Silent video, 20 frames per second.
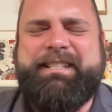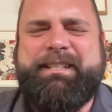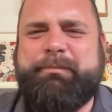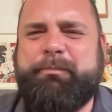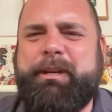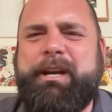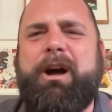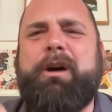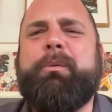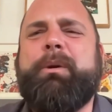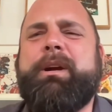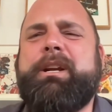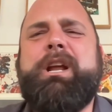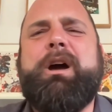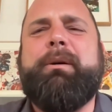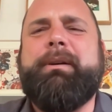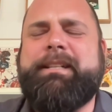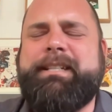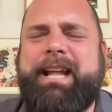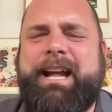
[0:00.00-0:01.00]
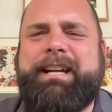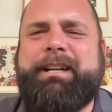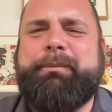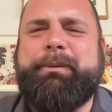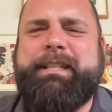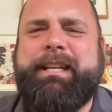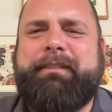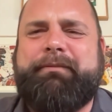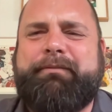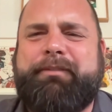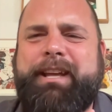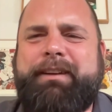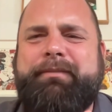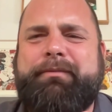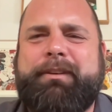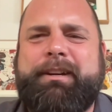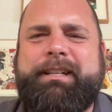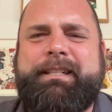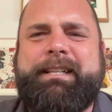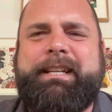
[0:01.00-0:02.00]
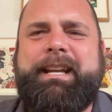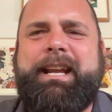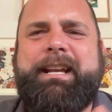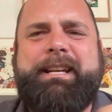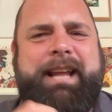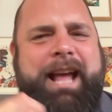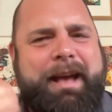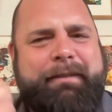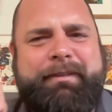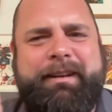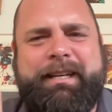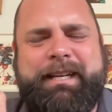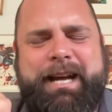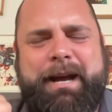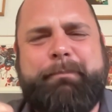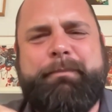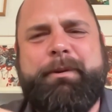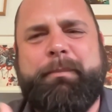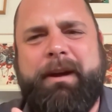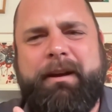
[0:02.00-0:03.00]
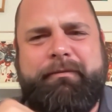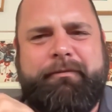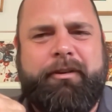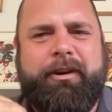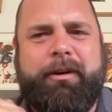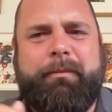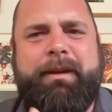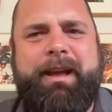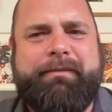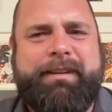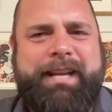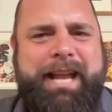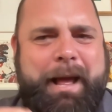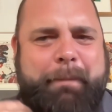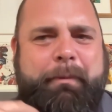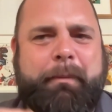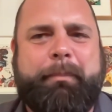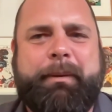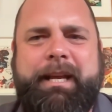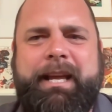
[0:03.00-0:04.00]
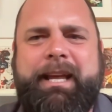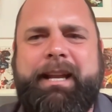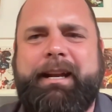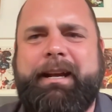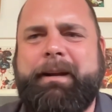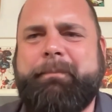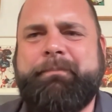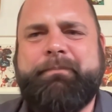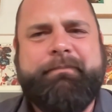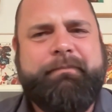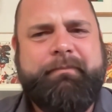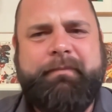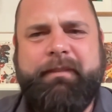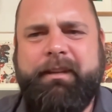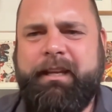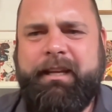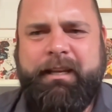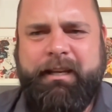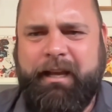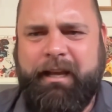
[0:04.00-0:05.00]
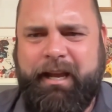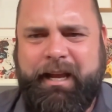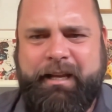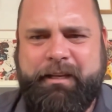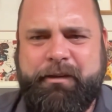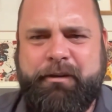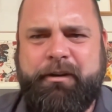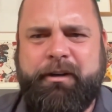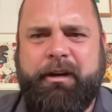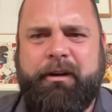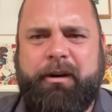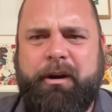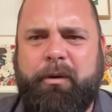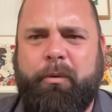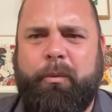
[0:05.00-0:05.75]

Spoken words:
we all know exactly what that flavor is, and have it come to my farm, have an apple banana, and you'll go, oh